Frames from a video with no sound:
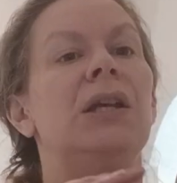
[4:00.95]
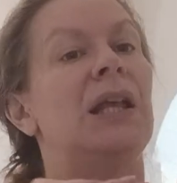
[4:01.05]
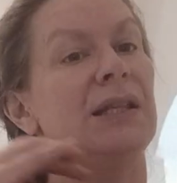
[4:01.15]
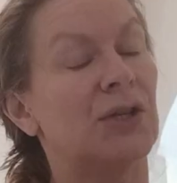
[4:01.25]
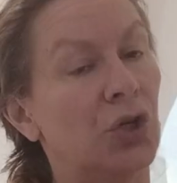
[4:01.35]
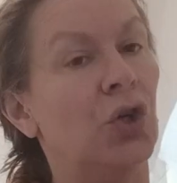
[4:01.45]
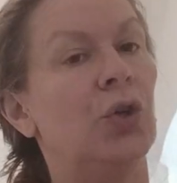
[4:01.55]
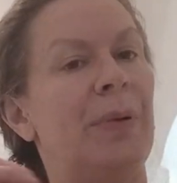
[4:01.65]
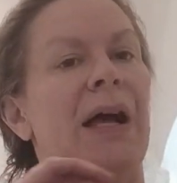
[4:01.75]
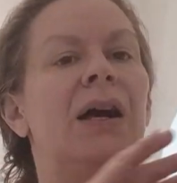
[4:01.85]
It's
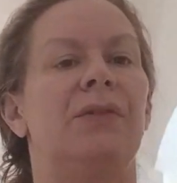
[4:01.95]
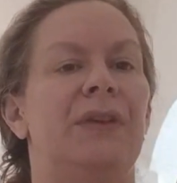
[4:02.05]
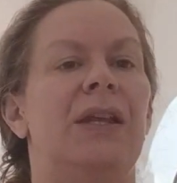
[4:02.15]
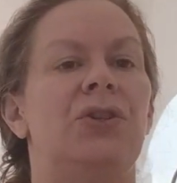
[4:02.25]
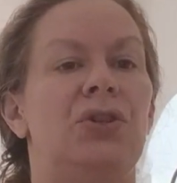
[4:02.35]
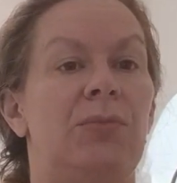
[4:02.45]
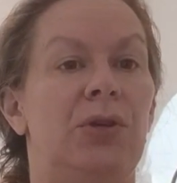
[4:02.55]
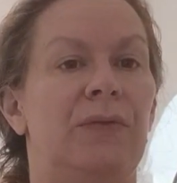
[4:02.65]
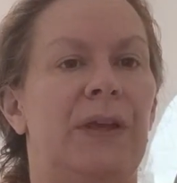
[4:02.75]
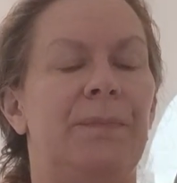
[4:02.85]
all part of the energy
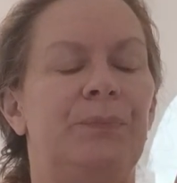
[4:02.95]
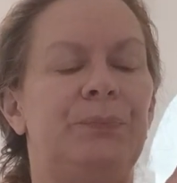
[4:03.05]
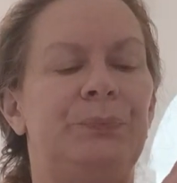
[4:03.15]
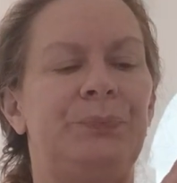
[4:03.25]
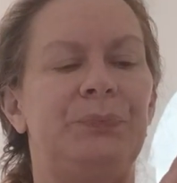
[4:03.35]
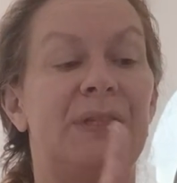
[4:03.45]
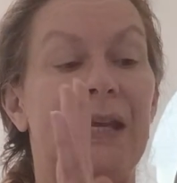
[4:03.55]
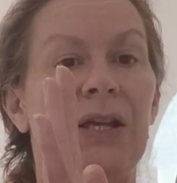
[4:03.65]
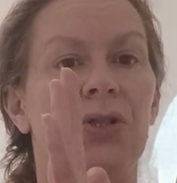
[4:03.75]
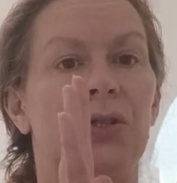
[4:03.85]
moving.
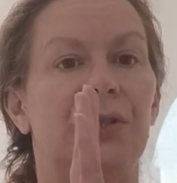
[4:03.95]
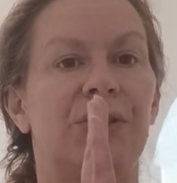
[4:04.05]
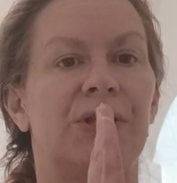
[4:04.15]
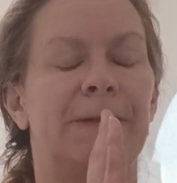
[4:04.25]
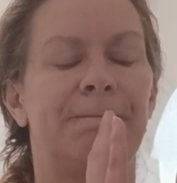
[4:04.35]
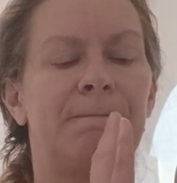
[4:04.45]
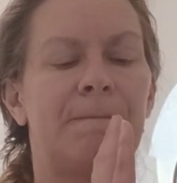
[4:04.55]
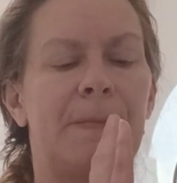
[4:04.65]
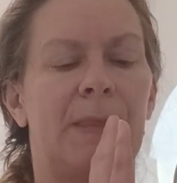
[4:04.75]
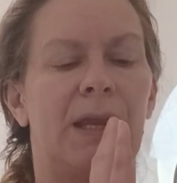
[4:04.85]
Tingles,
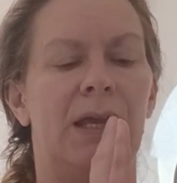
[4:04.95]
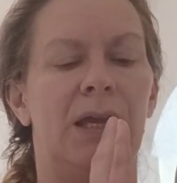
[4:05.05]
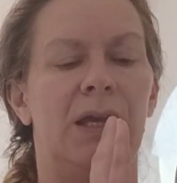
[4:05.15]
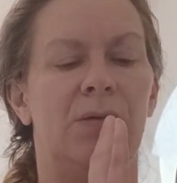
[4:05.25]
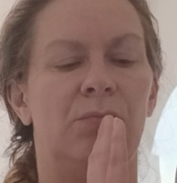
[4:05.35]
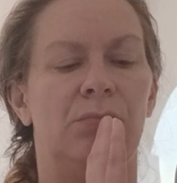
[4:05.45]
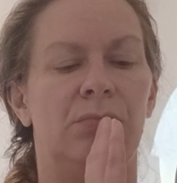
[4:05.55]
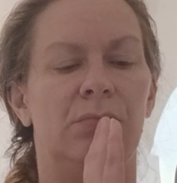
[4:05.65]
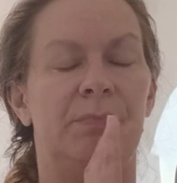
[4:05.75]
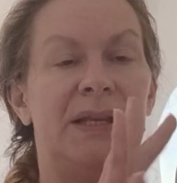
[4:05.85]

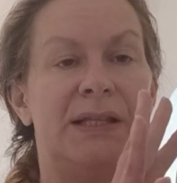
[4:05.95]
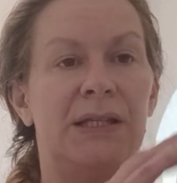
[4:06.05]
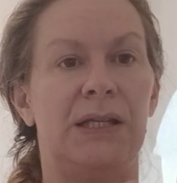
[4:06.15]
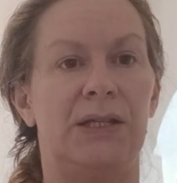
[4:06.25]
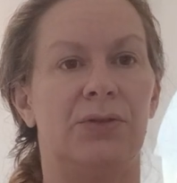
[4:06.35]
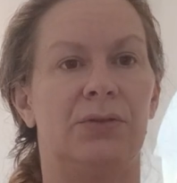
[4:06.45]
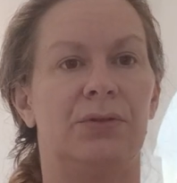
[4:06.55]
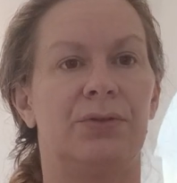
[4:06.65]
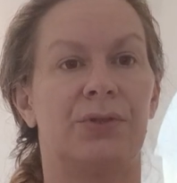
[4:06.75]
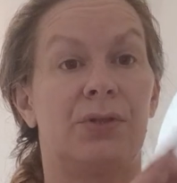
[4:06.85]
pins and
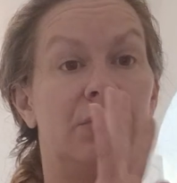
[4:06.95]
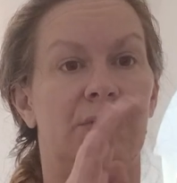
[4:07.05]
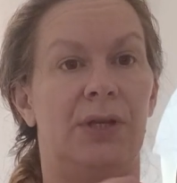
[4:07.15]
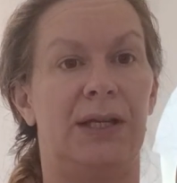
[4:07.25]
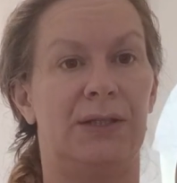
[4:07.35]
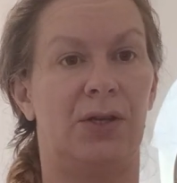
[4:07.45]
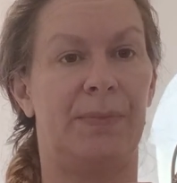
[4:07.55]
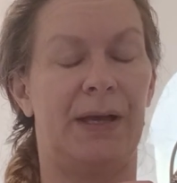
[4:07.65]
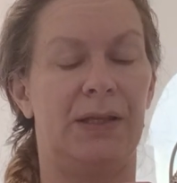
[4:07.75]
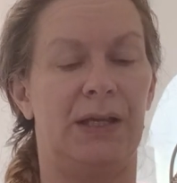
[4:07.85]
needles, it's all
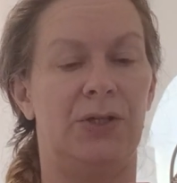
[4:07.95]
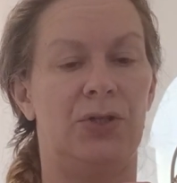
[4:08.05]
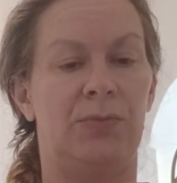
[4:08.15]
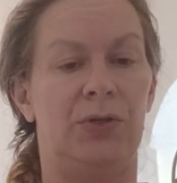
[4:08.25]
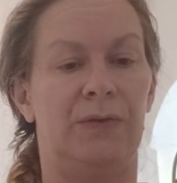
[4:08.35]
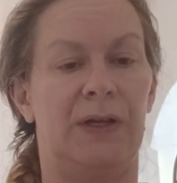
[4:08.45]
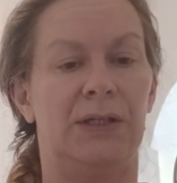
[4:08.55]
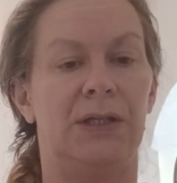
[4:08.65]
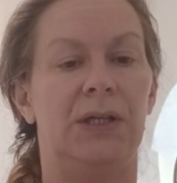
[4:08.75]
part of the energy moving.